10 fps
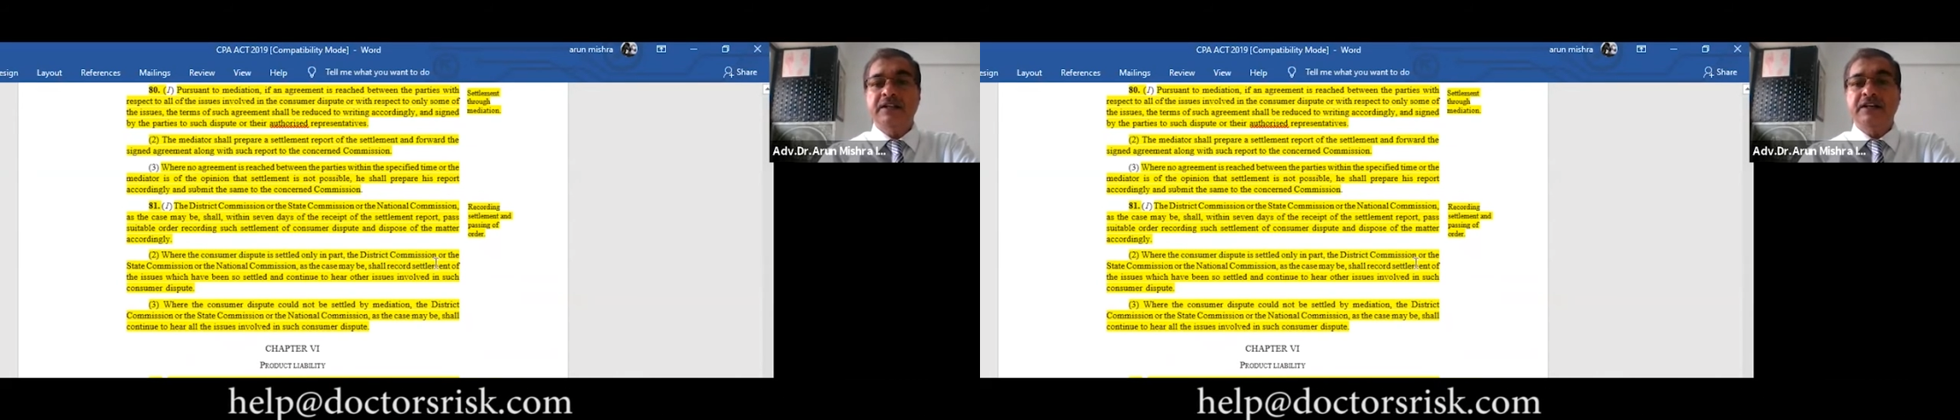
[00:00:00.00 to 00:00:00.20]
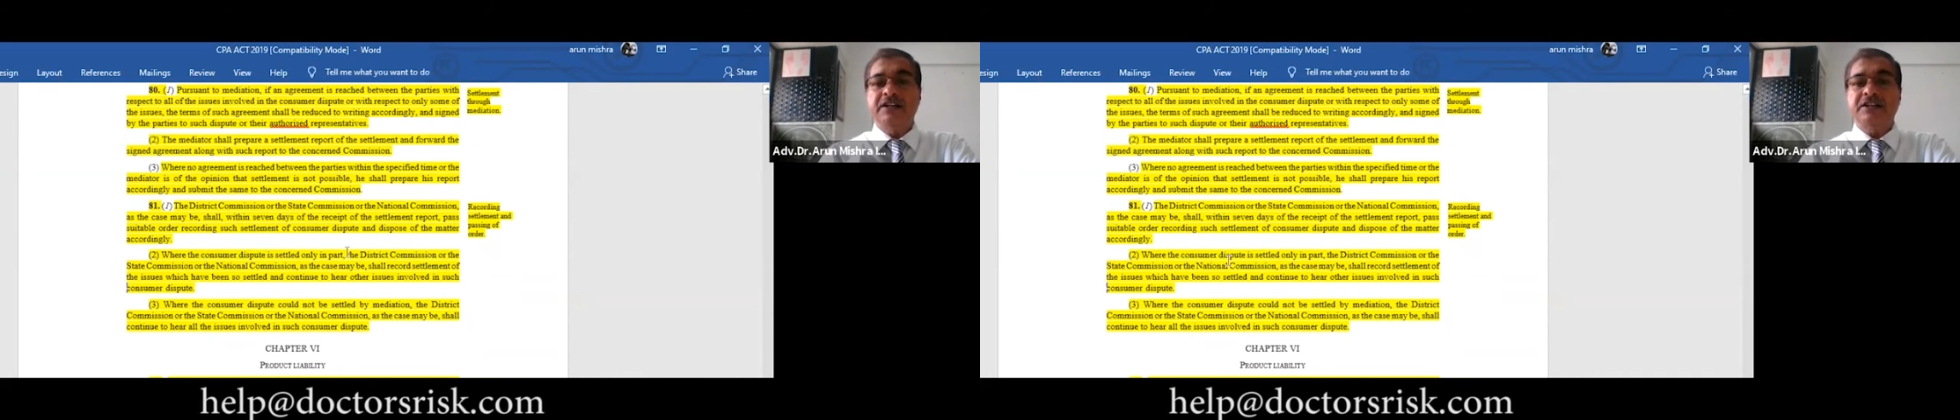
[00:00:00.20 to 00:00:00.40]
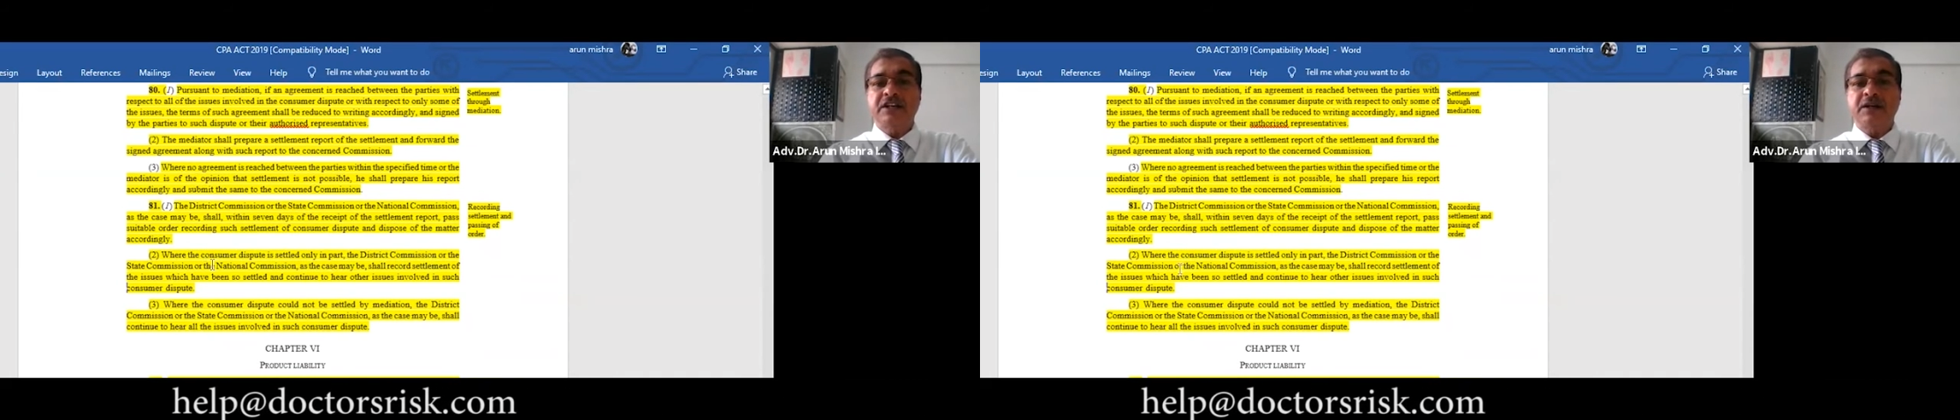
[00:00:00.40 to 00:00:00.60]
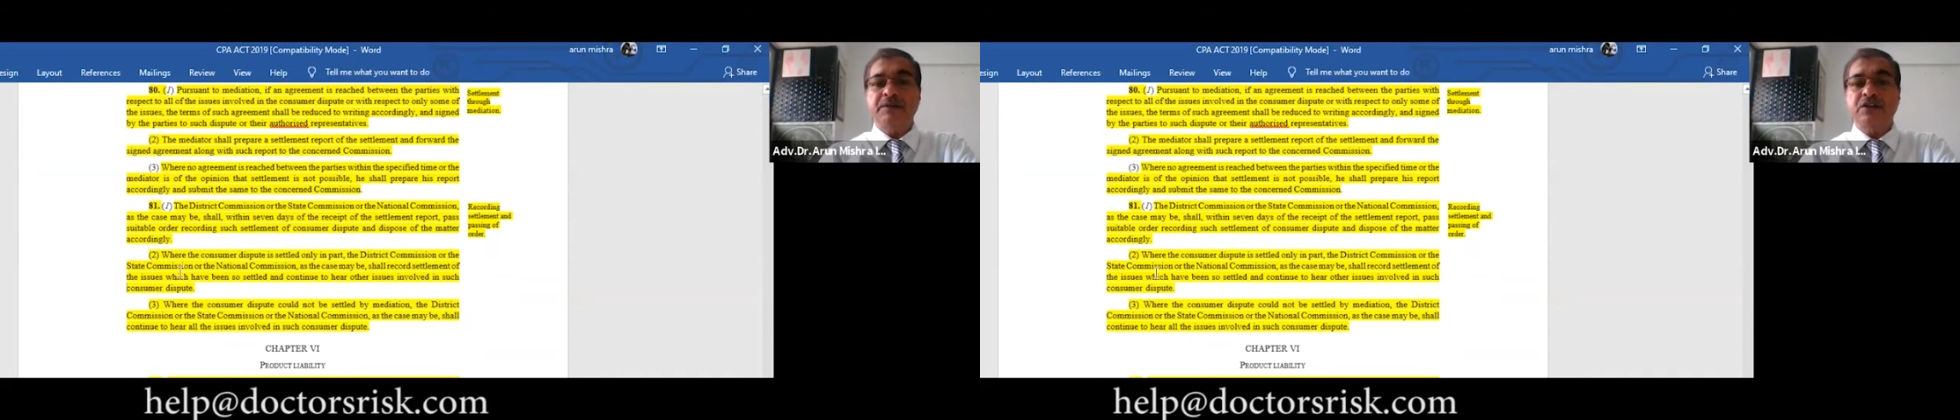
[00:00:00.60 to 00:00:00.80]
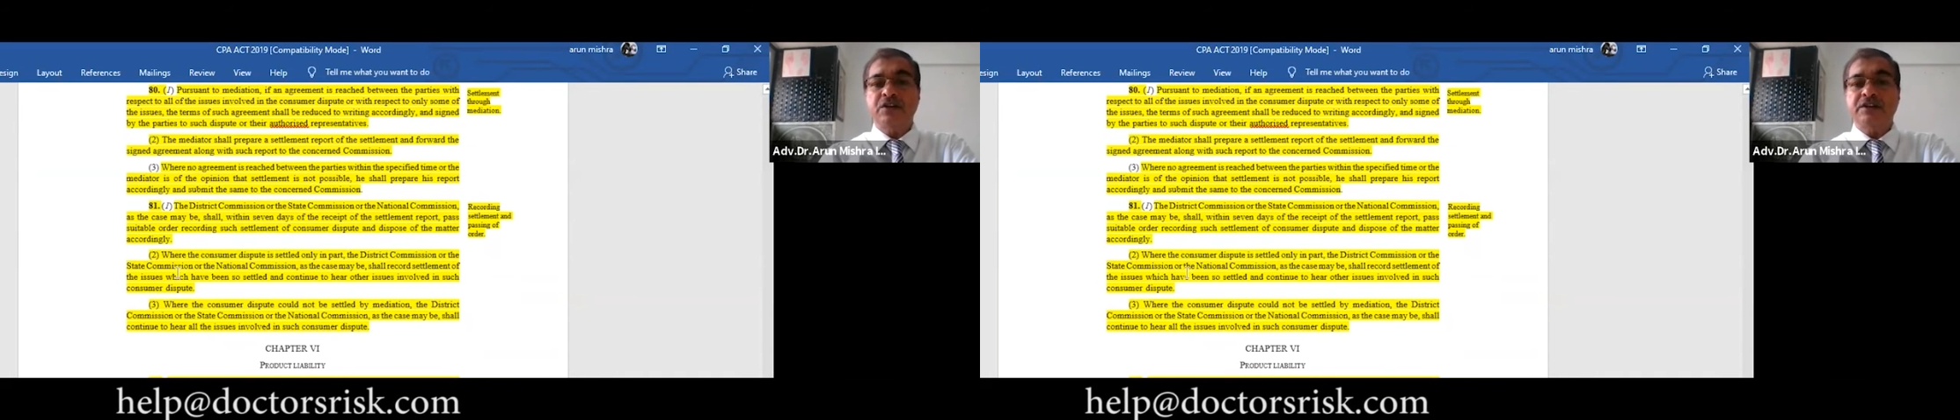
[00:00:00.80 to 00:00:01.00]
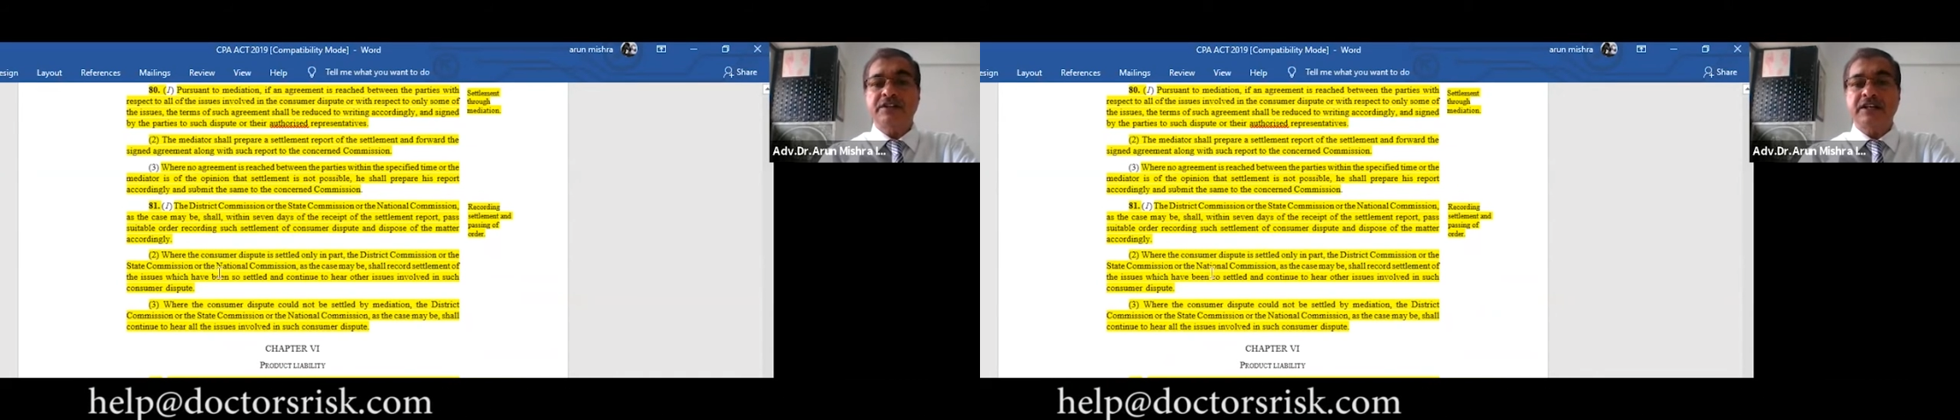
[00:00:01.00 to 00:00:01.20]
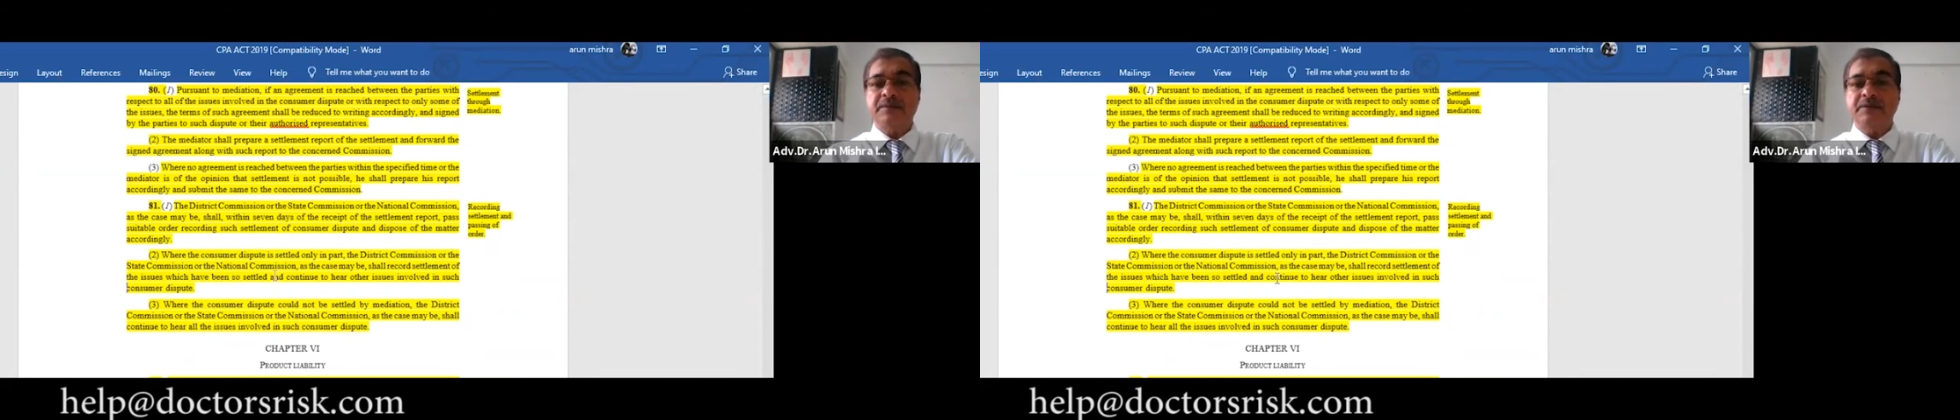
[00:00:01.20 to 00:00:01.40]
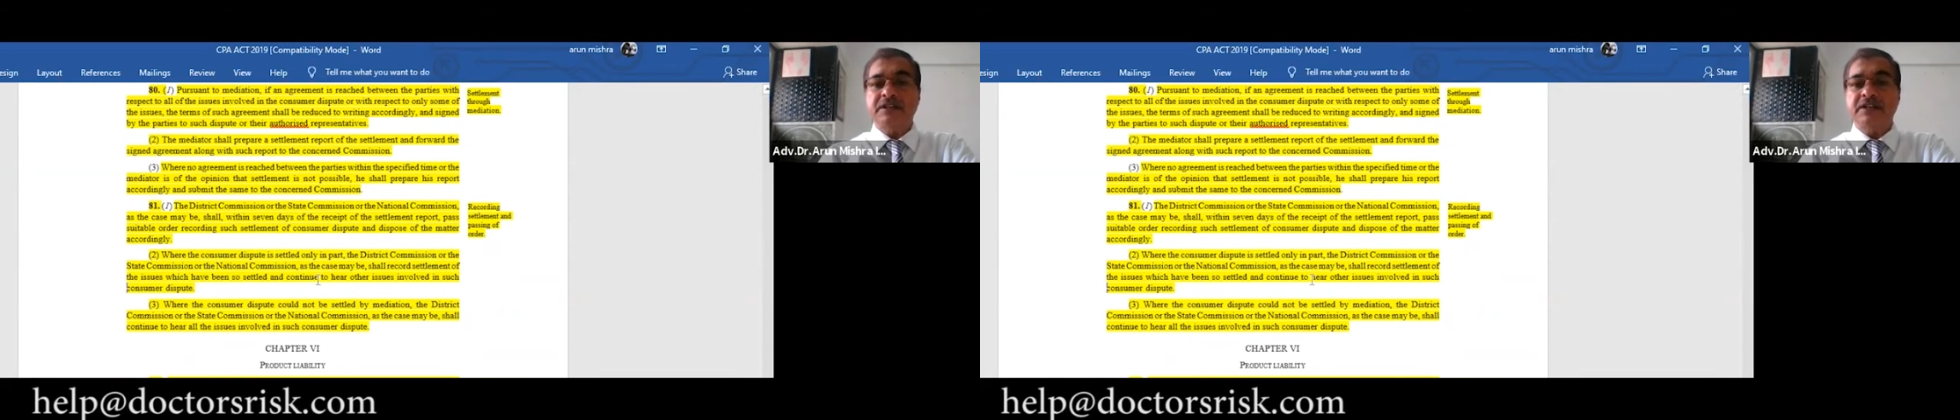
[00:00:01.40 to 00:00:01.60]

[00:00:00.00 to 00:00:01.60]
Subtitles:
the district commission or state commission,